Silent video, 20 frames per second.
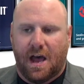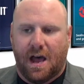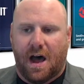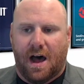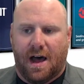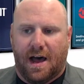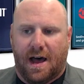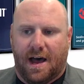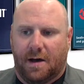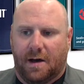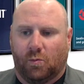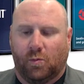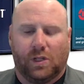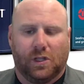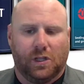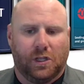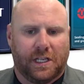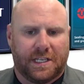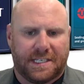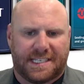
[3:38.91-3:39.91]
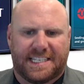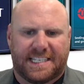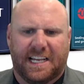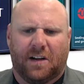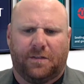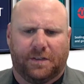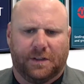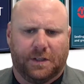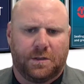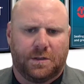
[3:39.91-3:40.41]
will
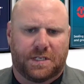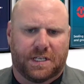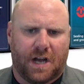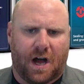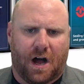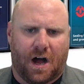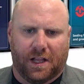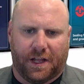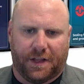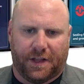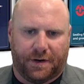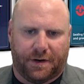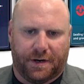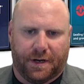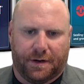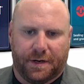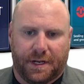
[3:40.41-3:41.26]
self-loosen all on their own.